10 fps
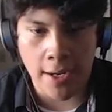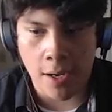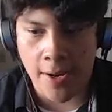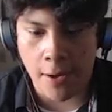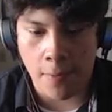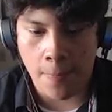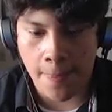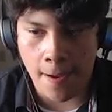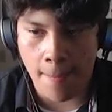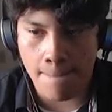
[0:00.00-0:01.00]
up now.
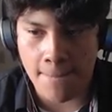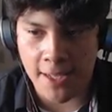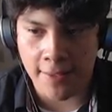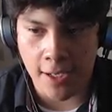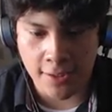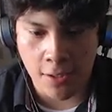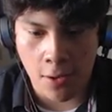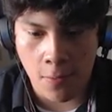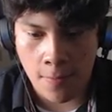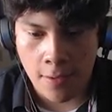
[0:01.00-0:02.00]
Yep, I thought
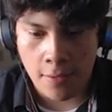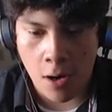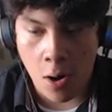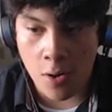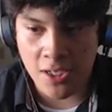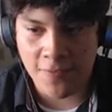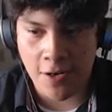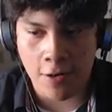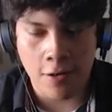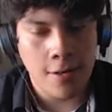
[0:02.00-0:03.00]
so. Aura Sphere.